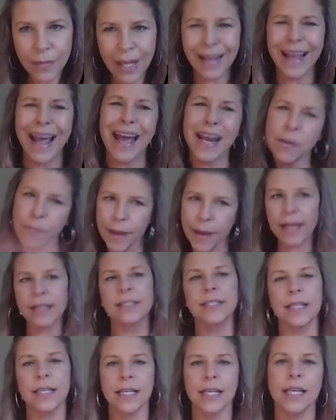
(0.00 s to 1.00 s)
And kind of
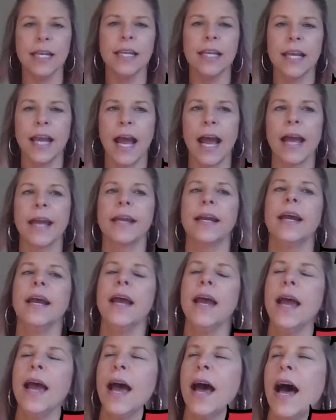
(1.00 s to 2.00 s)
back to the EDI
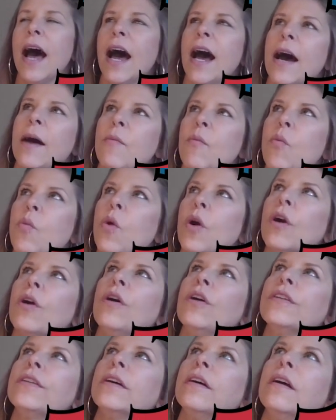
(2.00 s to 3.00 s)

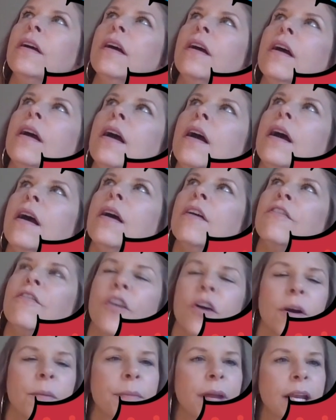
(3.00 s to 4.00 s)
world
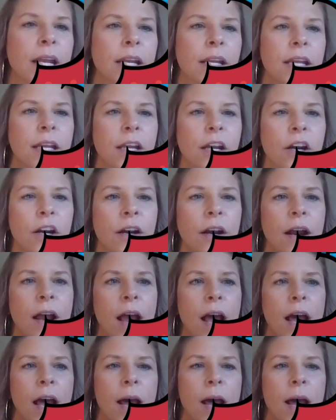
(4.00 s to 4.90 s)
for a minute here.